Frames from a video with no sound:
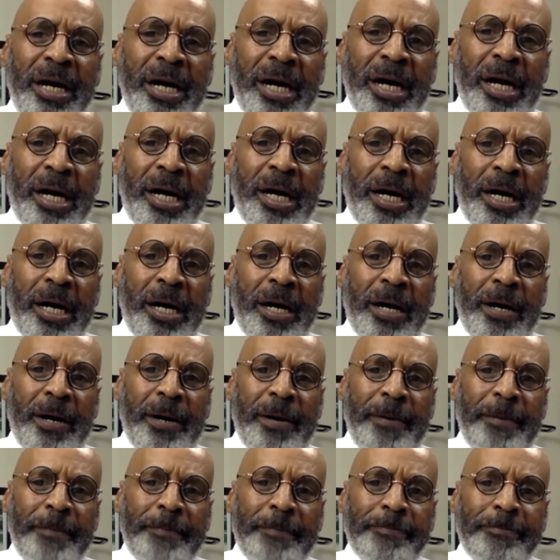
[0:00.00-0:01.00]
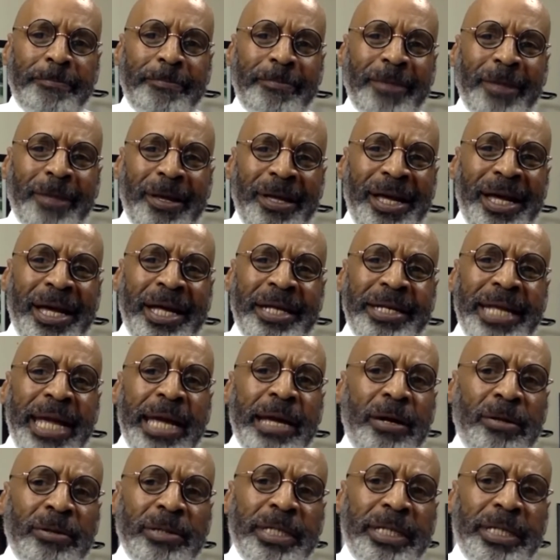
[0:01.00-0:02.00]
and they
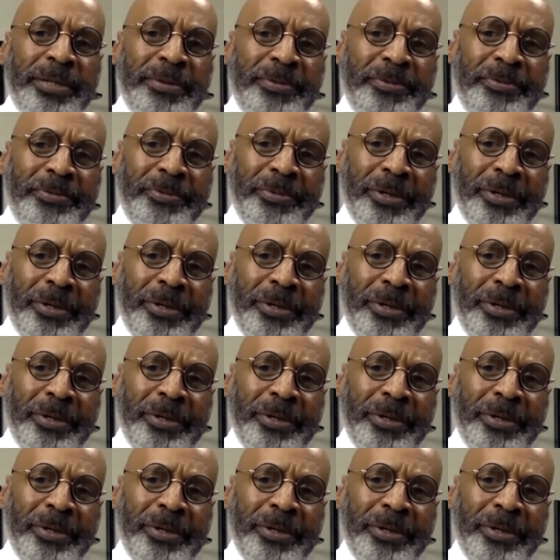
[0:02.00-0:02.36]
only